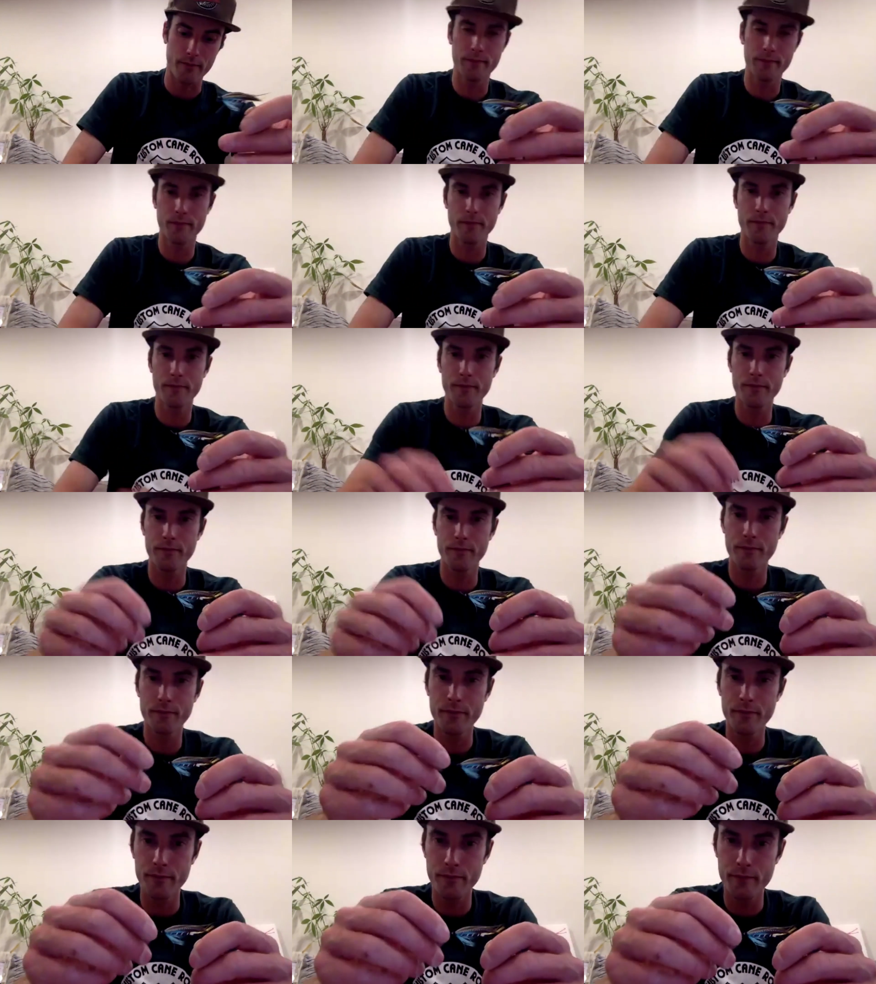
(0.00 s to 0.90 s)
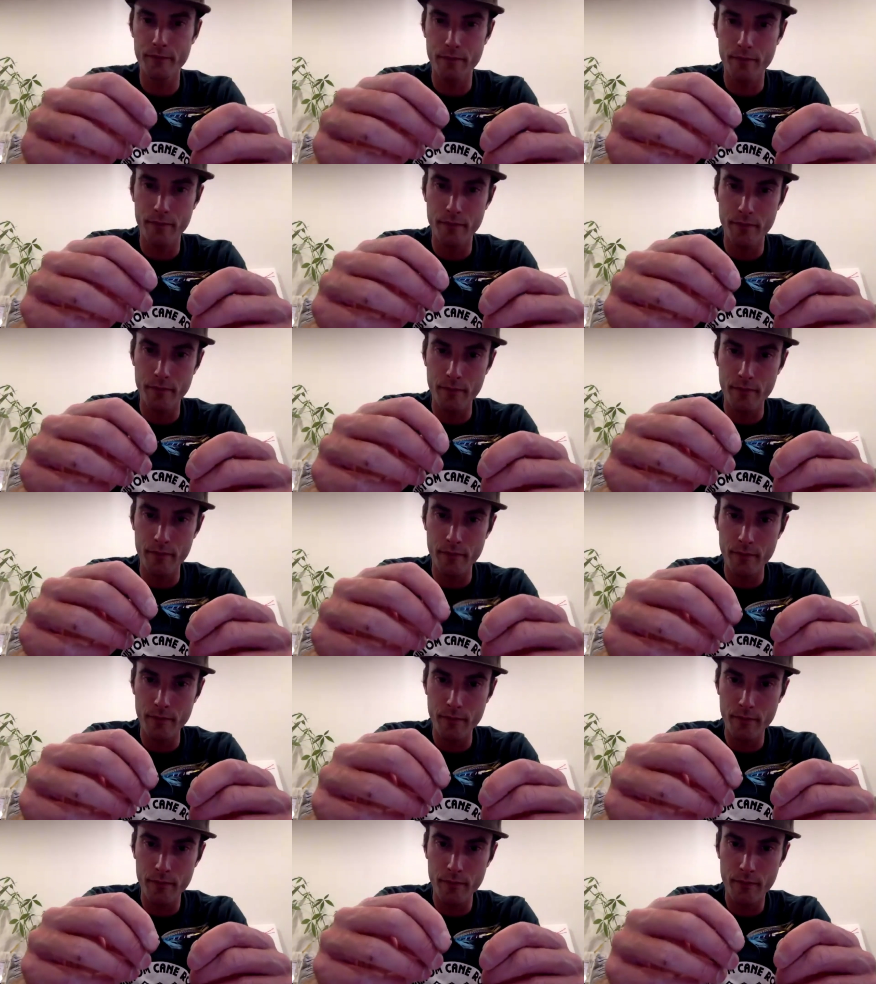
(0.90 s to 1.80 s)

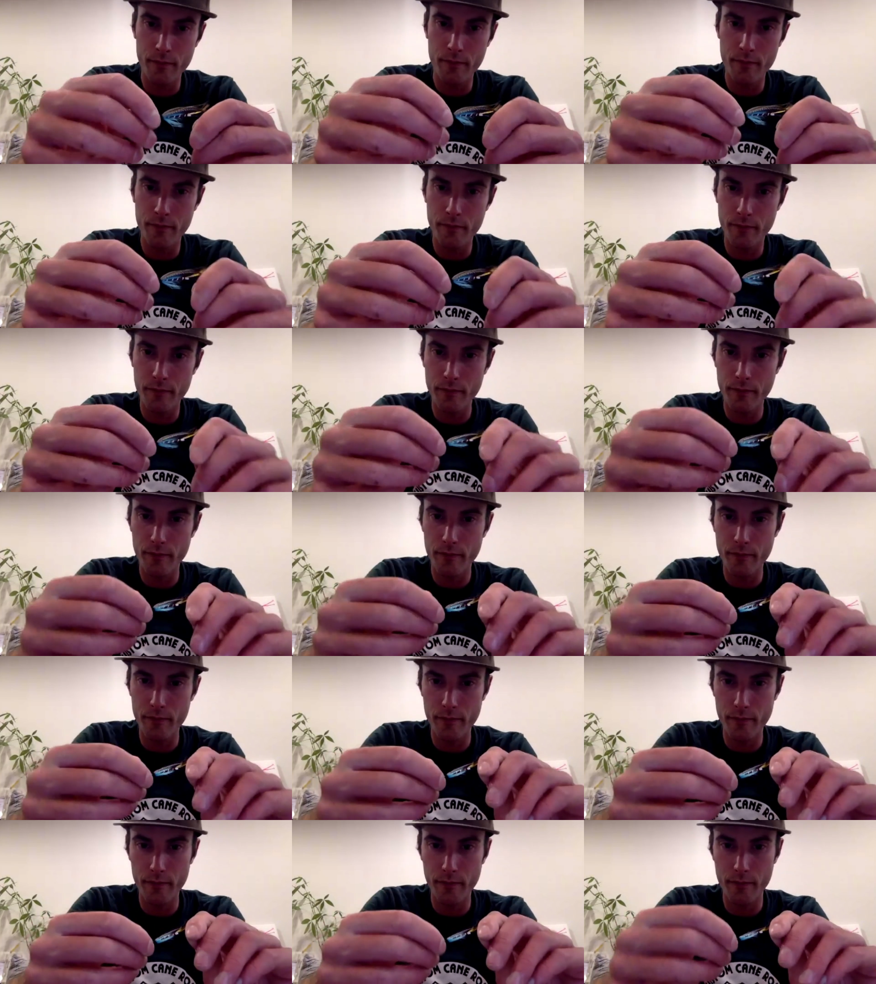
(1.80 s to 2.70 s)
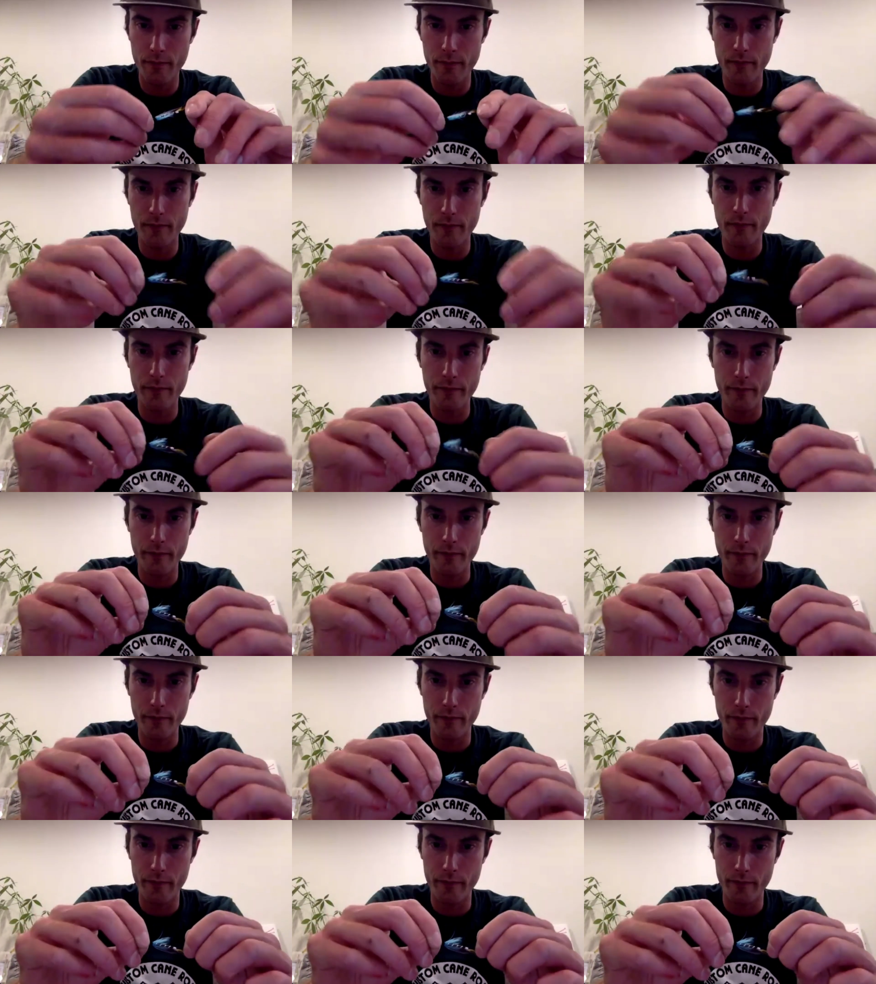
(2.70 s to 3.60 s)

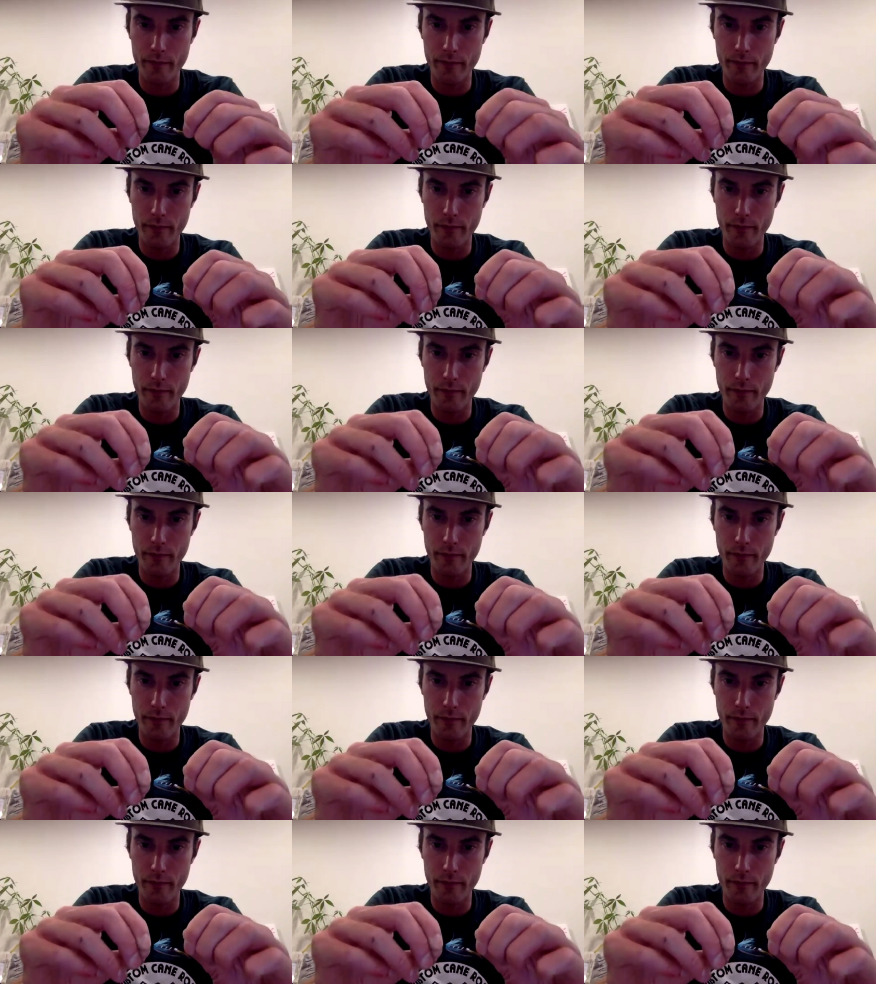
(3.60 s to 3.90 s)
Nothing is said.